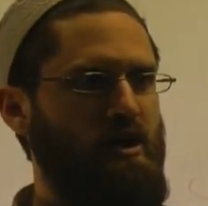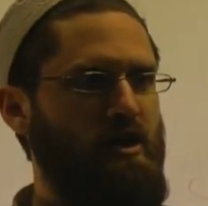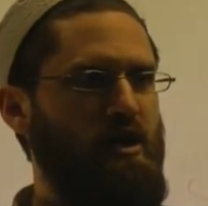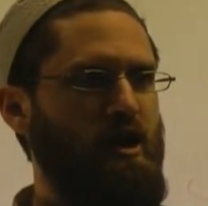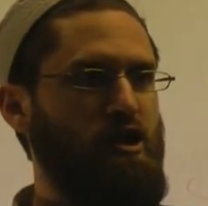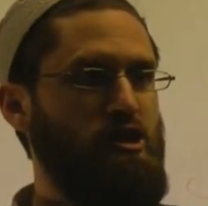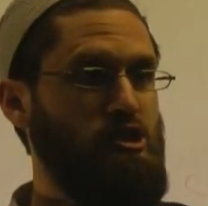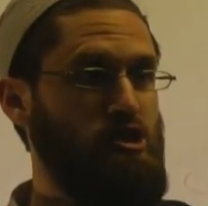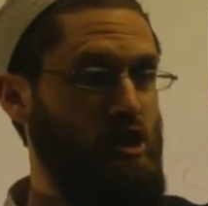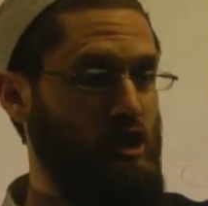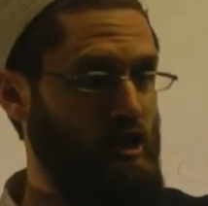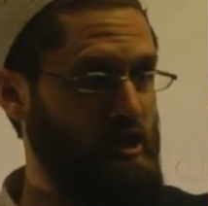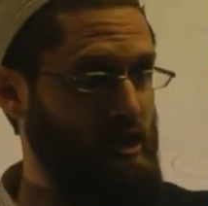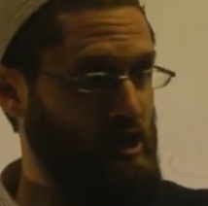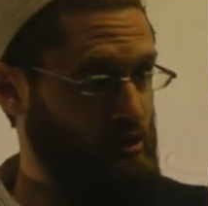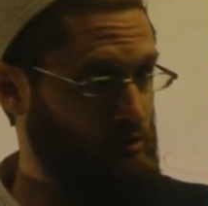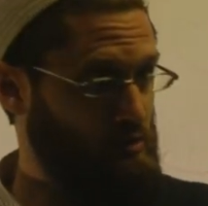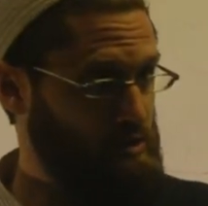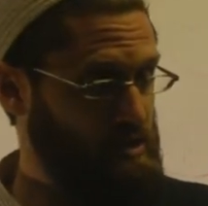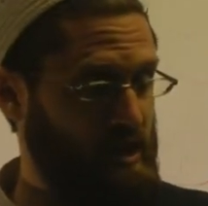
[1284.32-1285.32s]
A
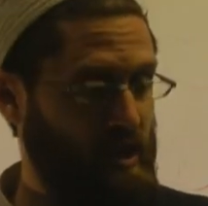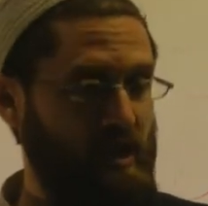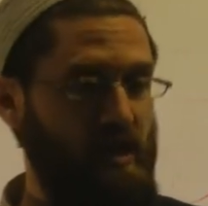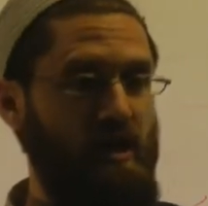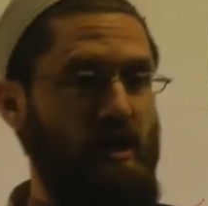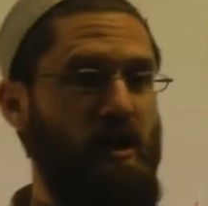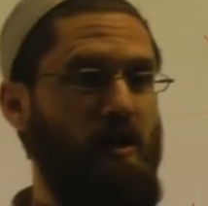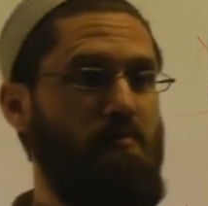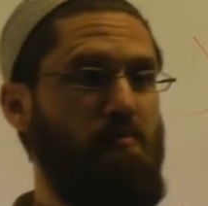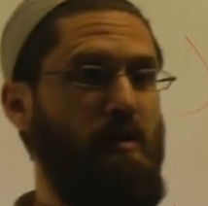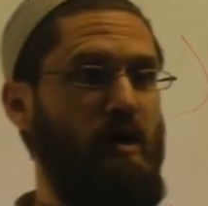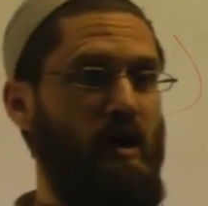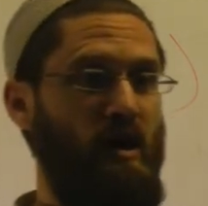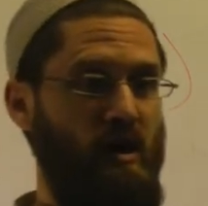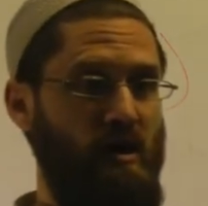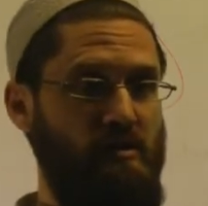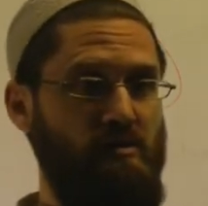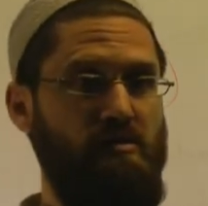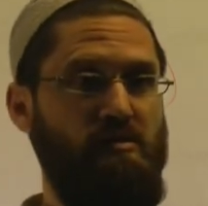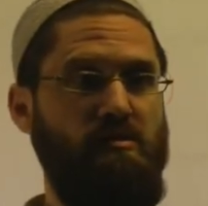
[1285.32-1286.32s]
journey, you say? A
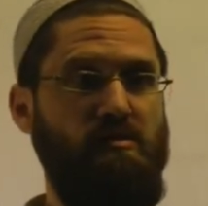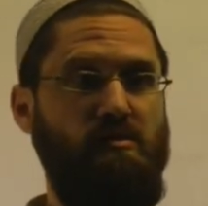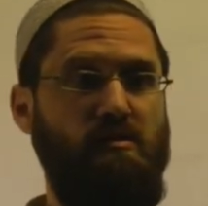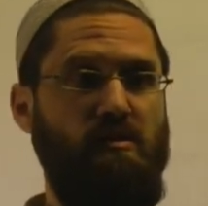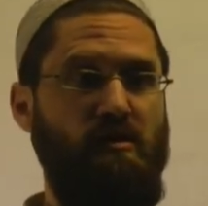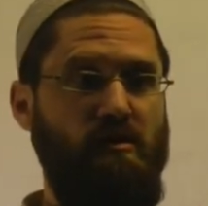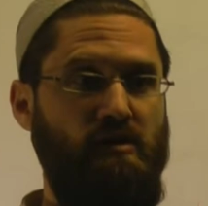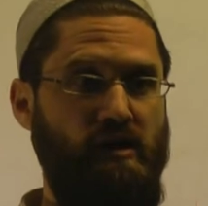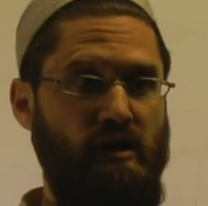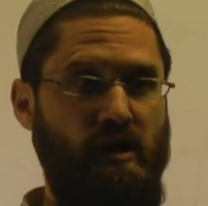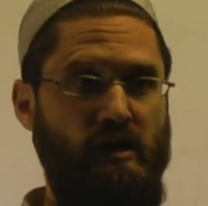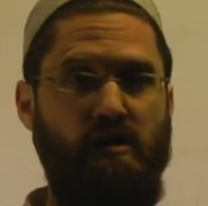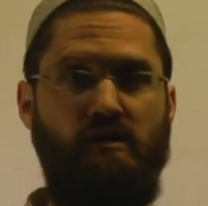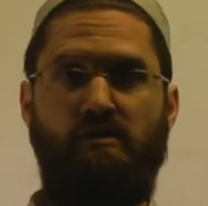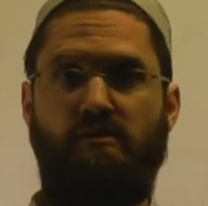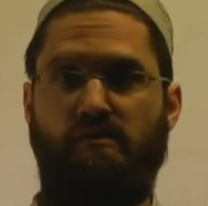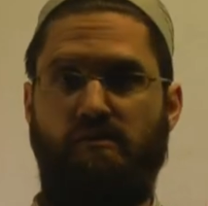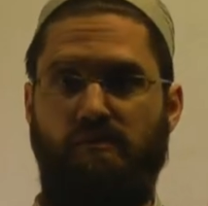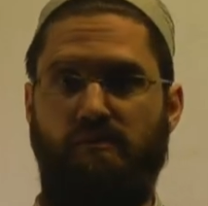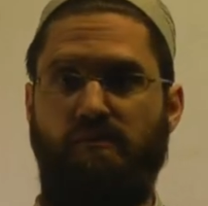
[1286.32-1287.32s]
path? Okay.
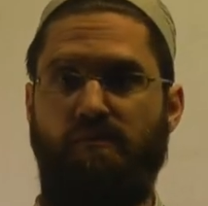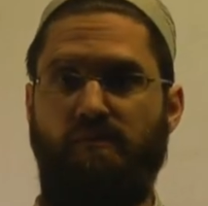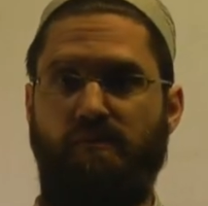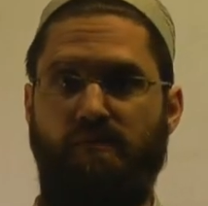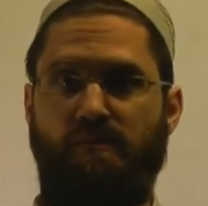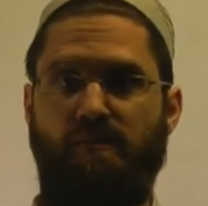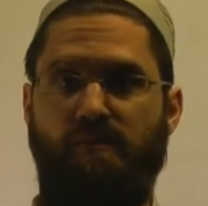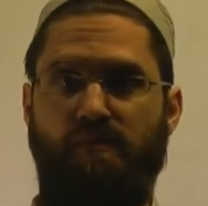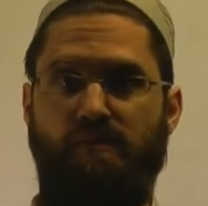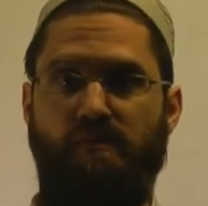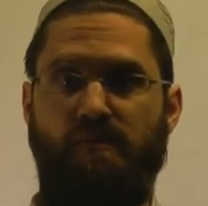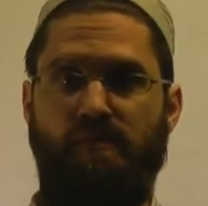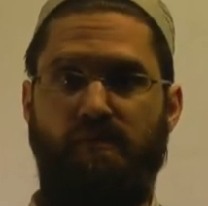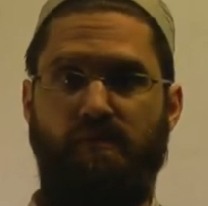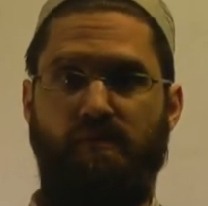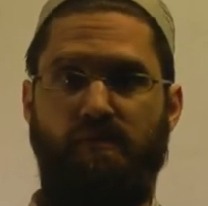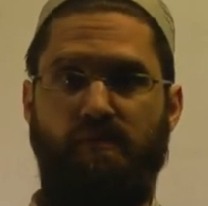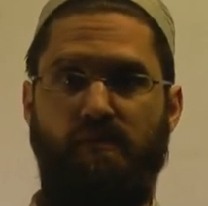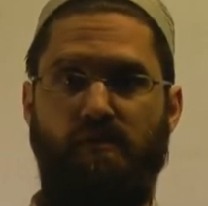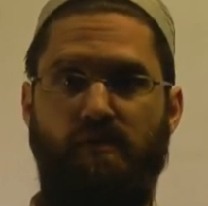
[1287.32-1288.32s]

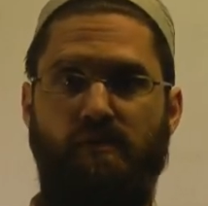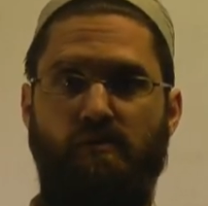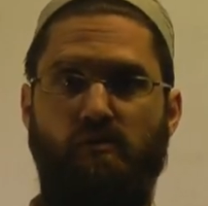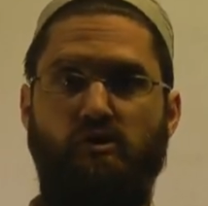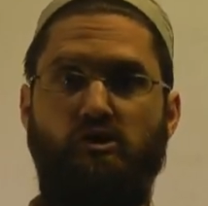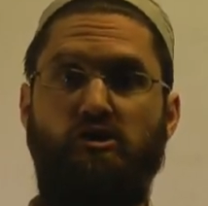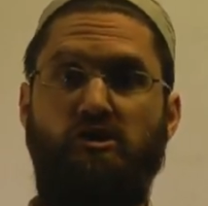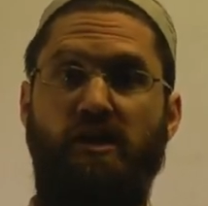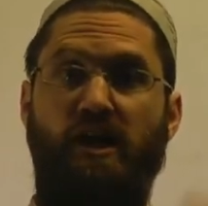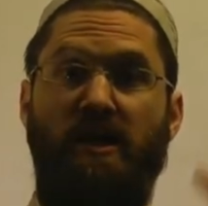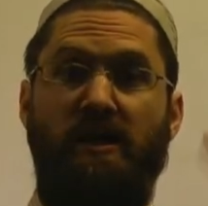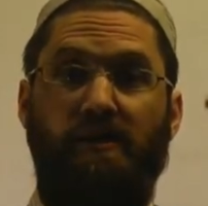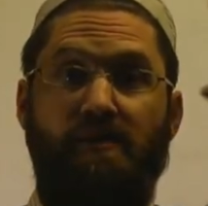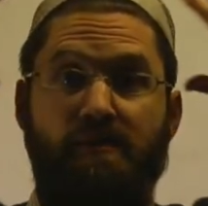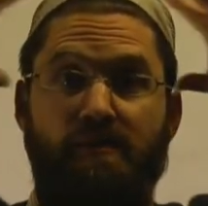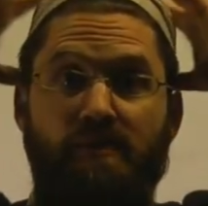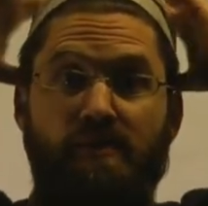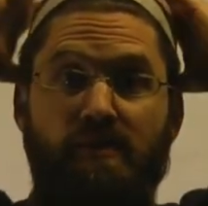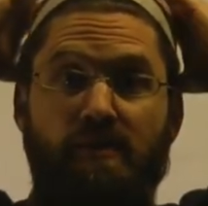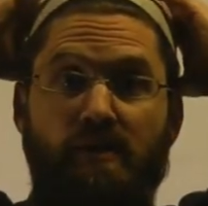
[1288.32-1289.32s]
What did you say?
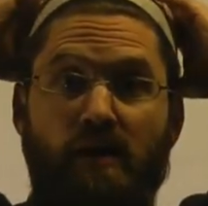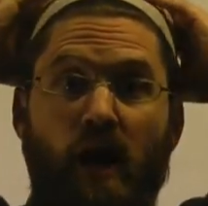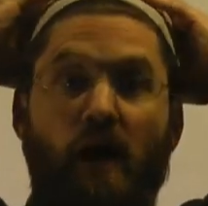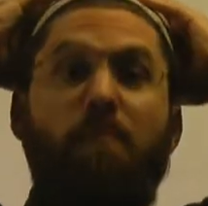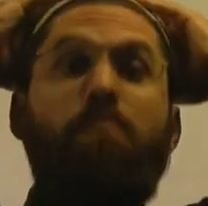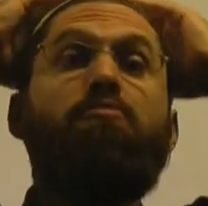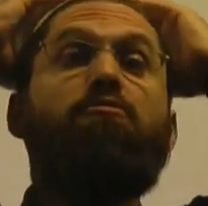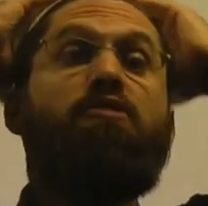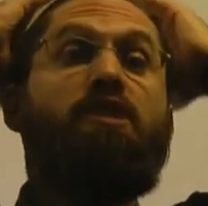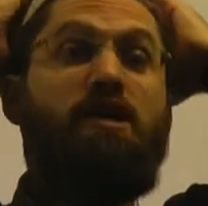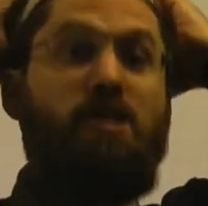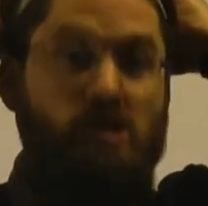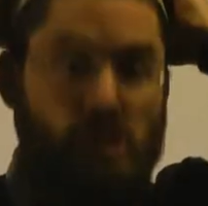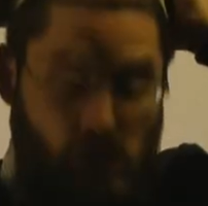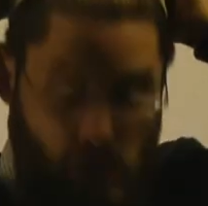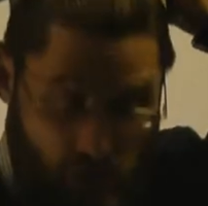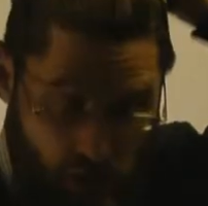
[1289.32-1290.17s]
A bridge?